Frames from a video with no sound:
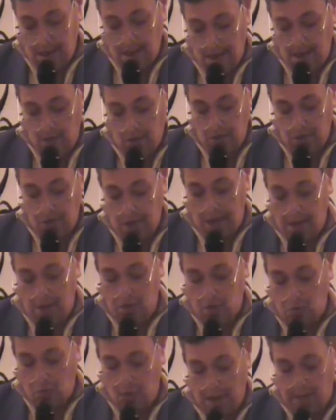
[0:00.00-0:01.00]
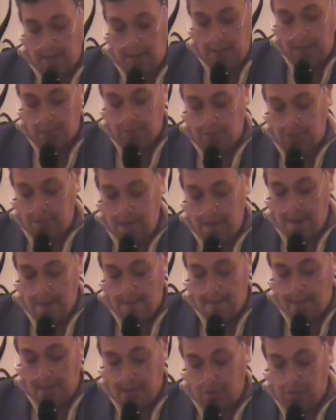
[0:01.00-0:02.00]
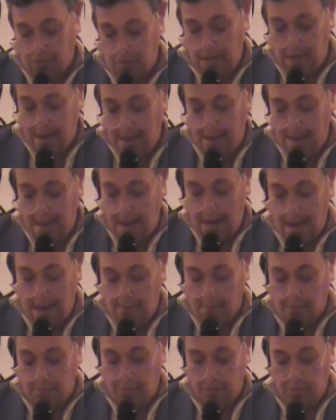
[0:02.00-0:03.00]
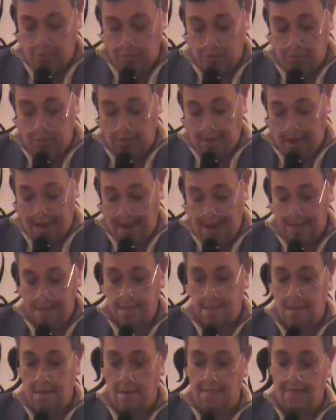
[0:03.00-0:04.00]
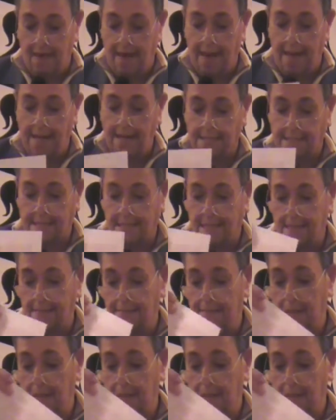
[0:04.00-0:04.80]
He will change the way people see bigotry and brutal acts of hate.